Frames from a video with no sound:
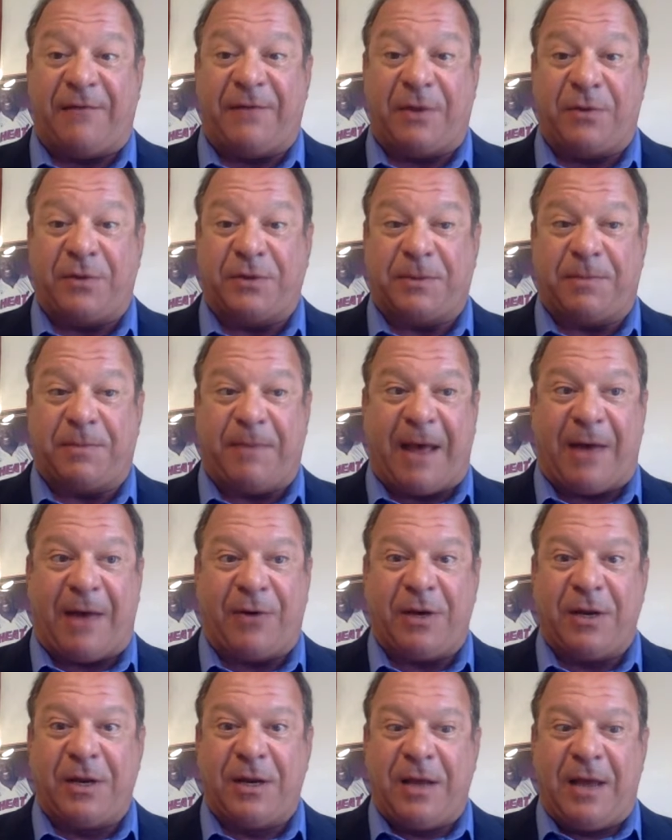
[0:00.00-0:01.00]
And it was
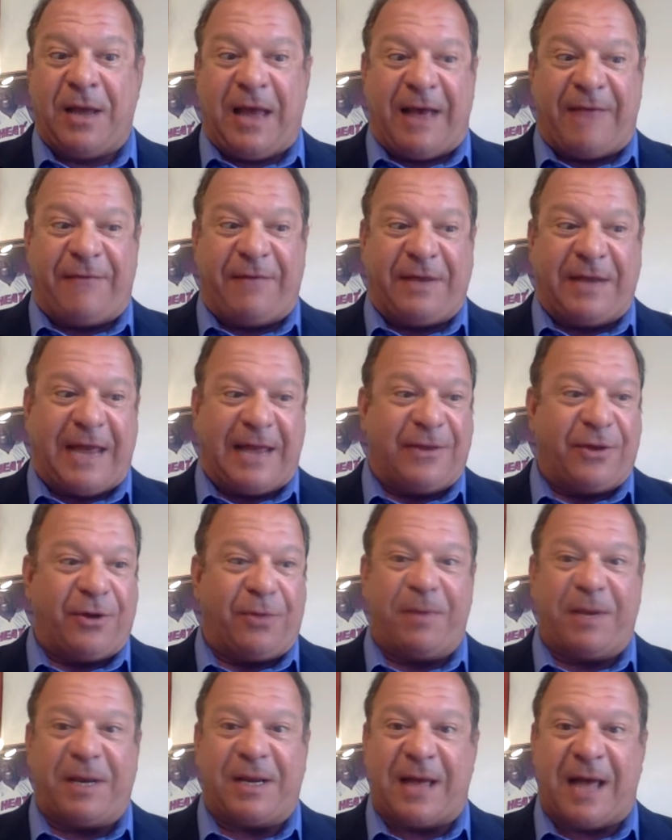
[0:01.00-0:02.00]
about having that
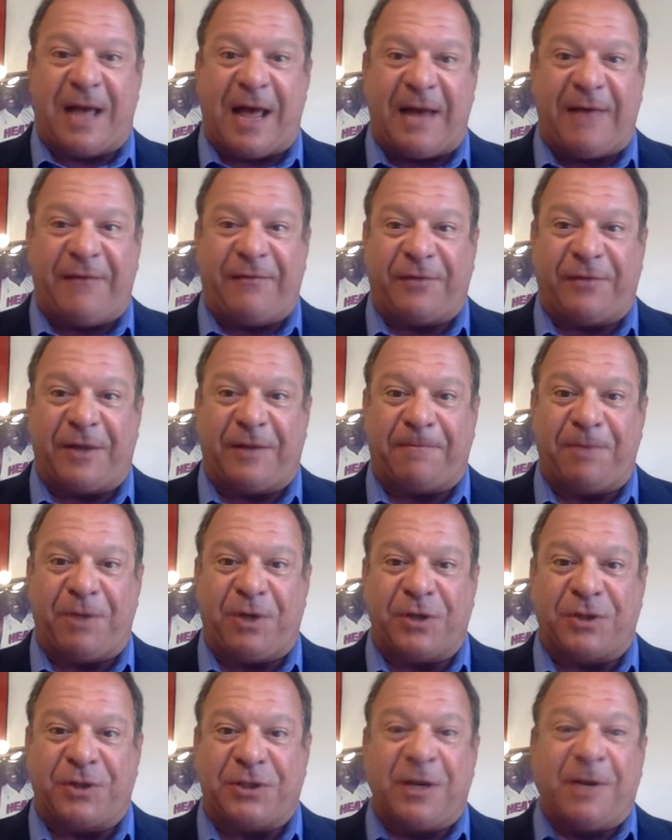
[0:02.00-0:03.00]
little bit of conflict
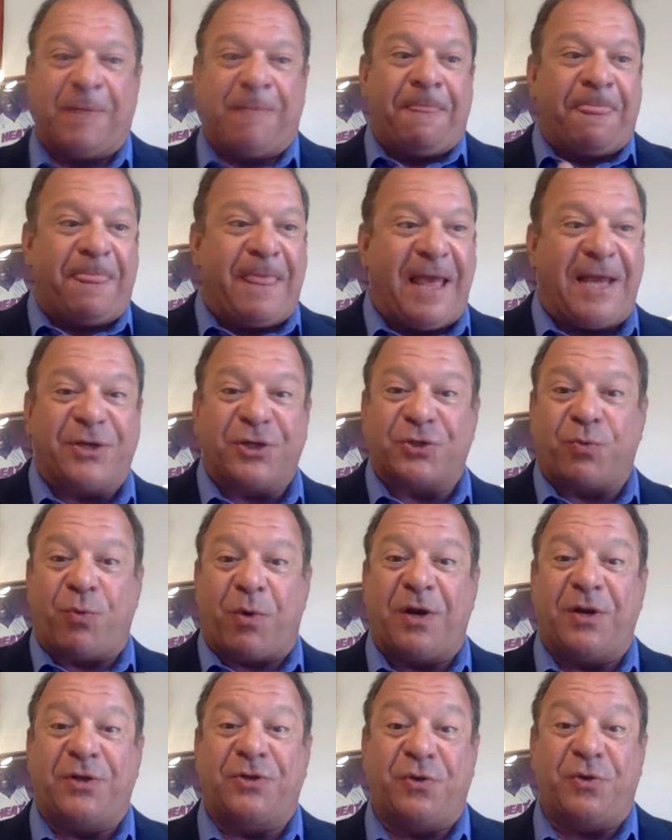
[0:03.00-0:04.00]
because they just
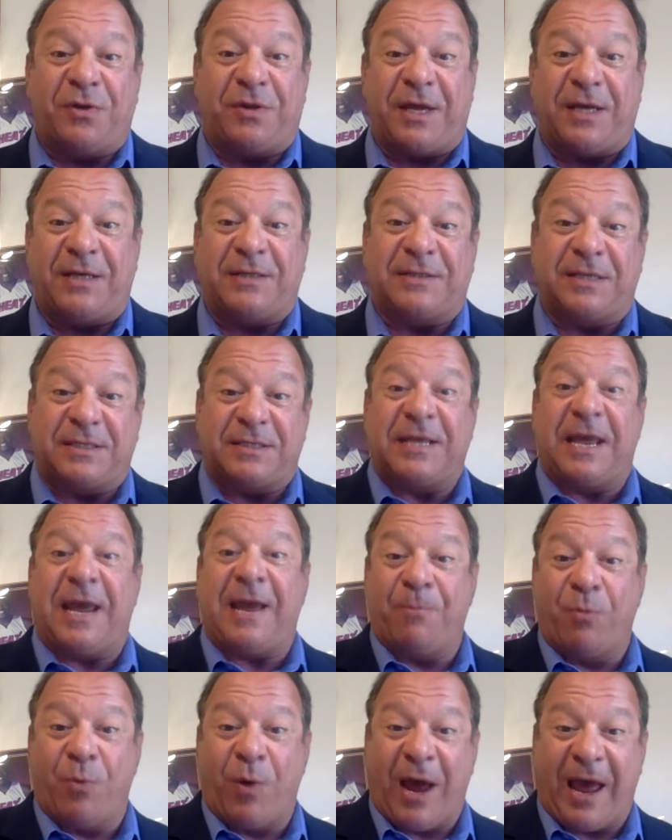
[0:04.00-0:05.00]
want to do things the
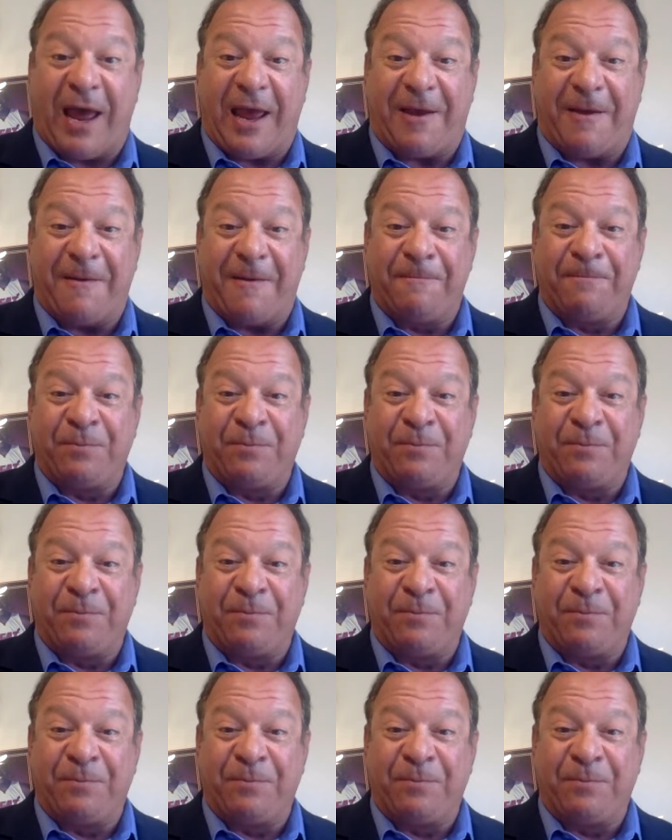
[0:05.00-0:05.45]
same way.